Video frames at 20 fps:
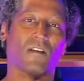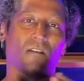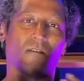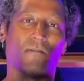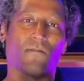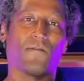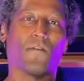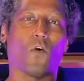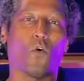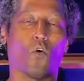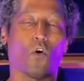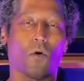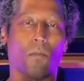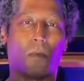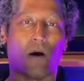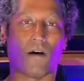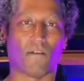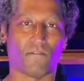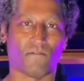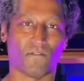For
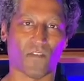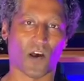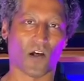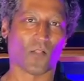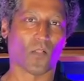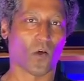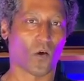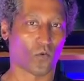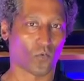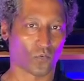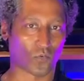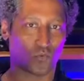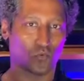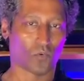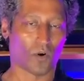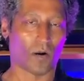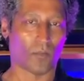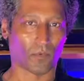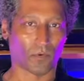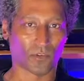my fellow
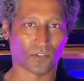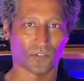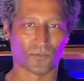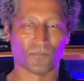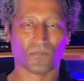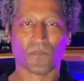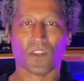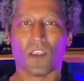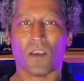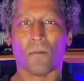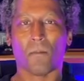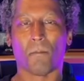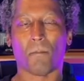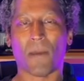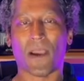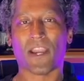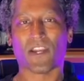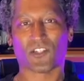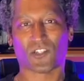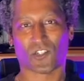drummers,
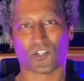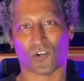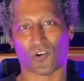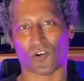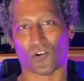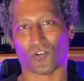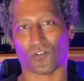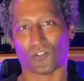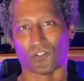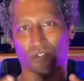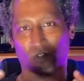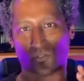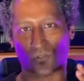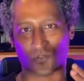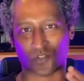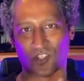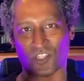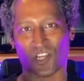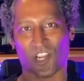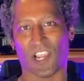make sure to
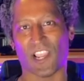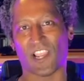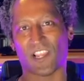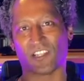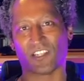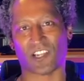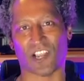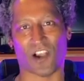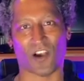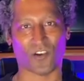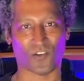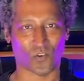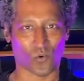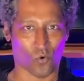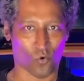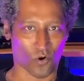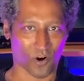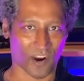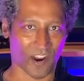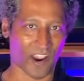change out
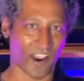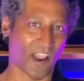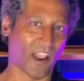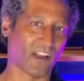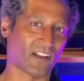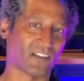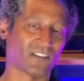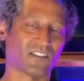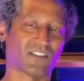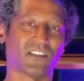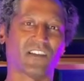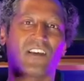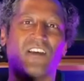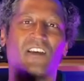your heads.